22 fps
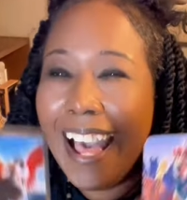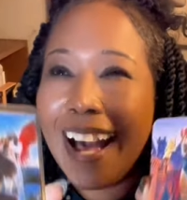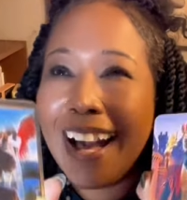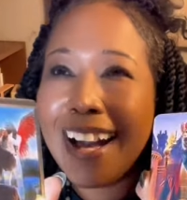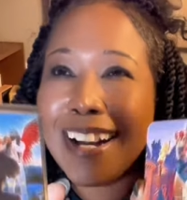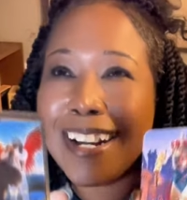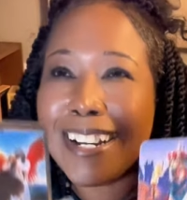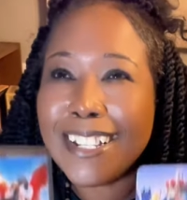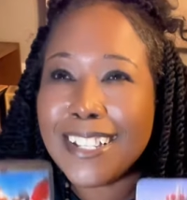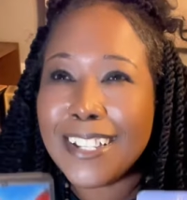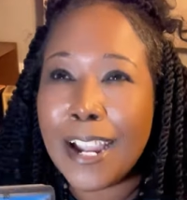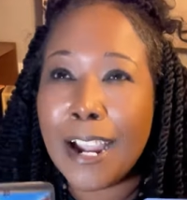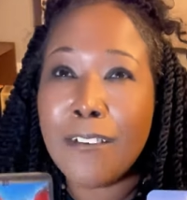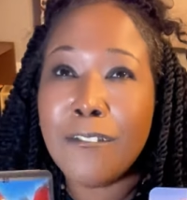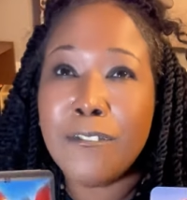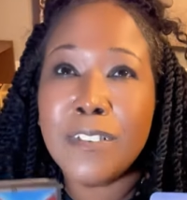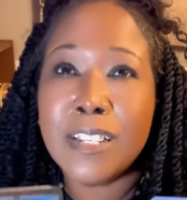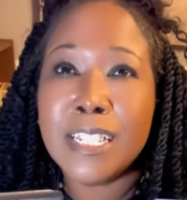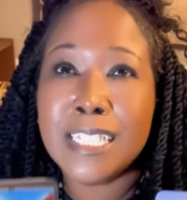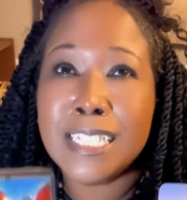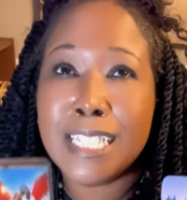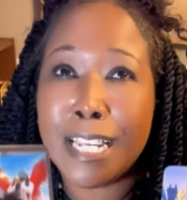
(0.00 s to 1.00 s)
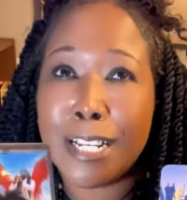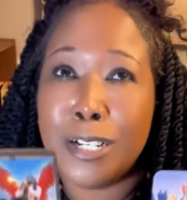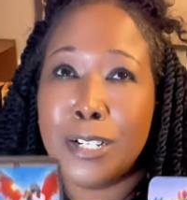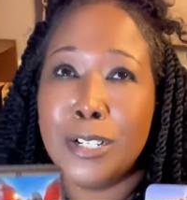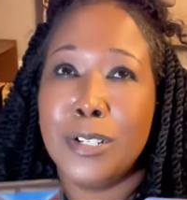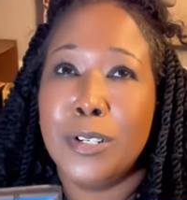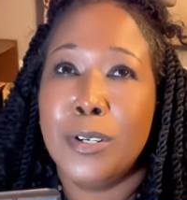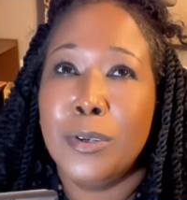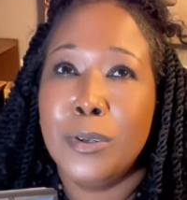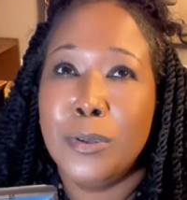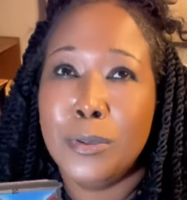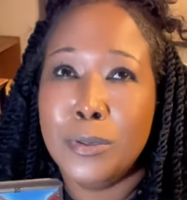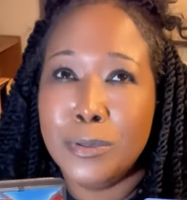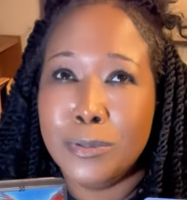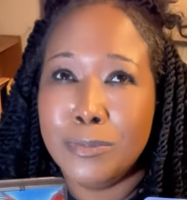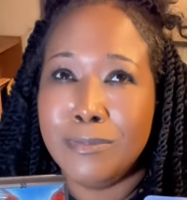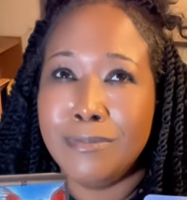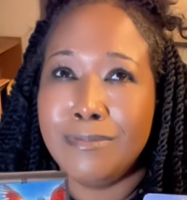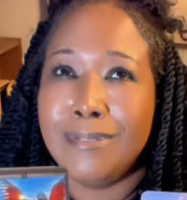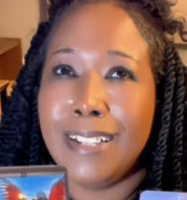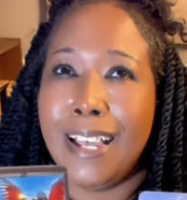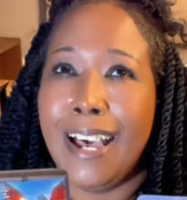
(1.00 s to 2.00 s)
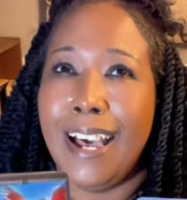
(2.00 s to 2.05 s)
A clear, I'm finna say cocoon.